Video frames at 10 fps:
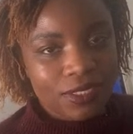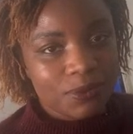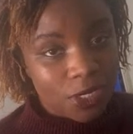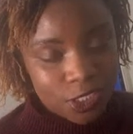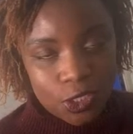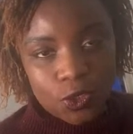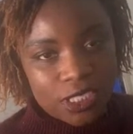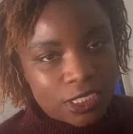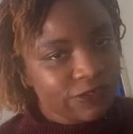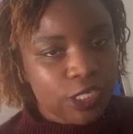I'm going to load
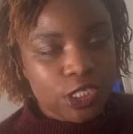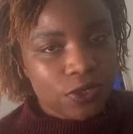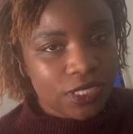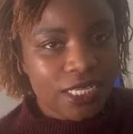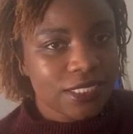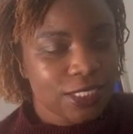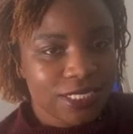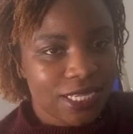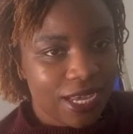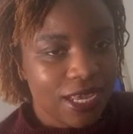this video later today.